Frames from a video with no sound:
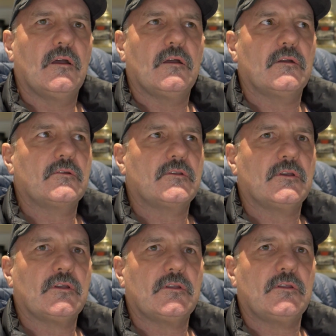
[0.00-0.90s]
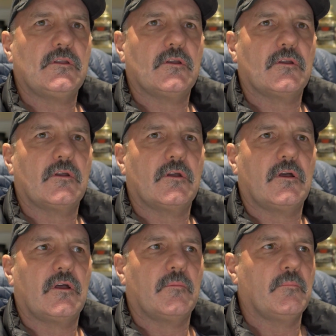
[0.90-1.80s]
Okay,
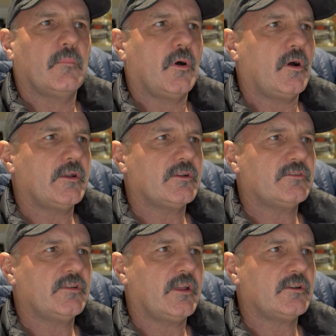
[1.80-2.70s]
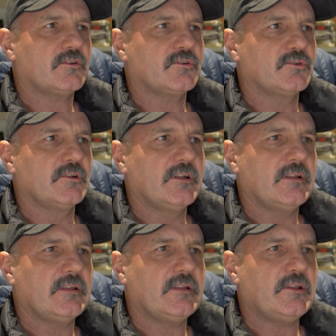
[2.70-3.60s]
minor technical
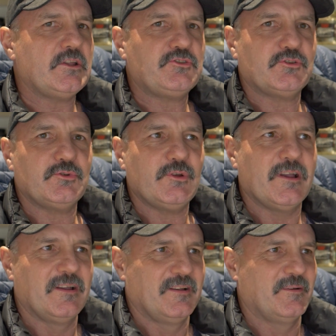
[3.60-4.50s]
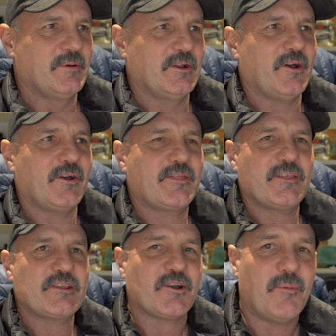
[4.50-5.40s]
issue, but I
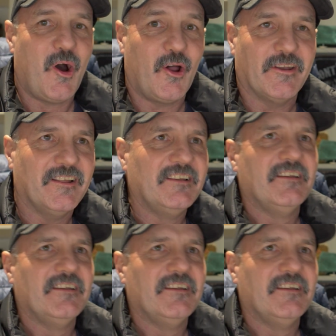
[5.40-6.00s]
think I'm on.